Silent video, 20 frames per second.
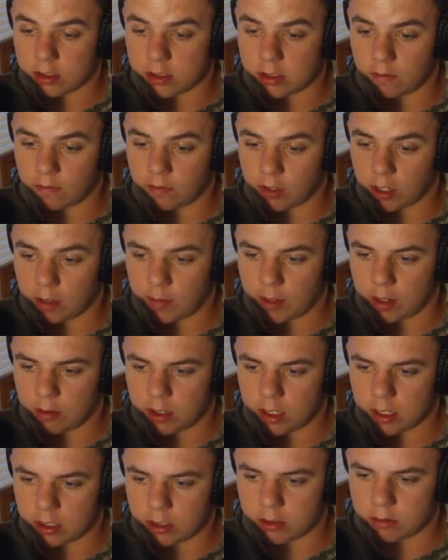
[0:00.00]
honestly forgot my
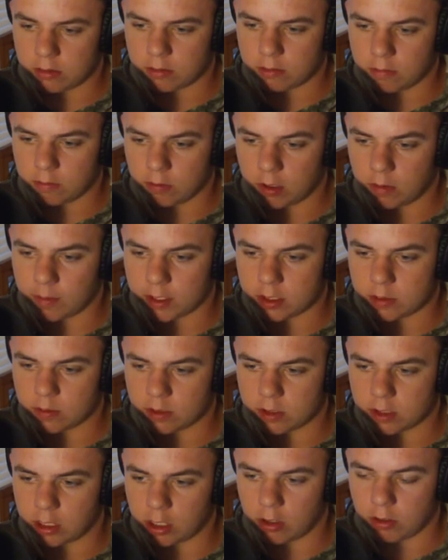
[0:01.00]
way. Where am I
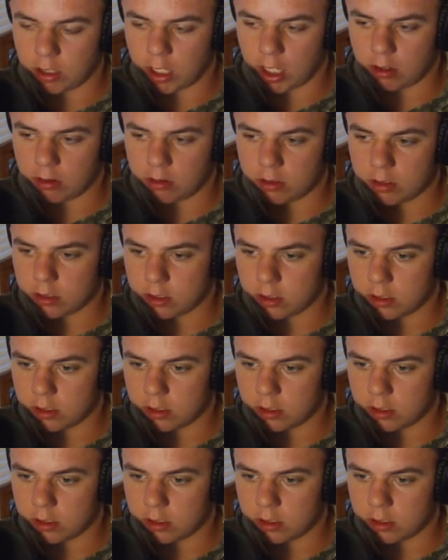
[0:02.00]
supposed to go now?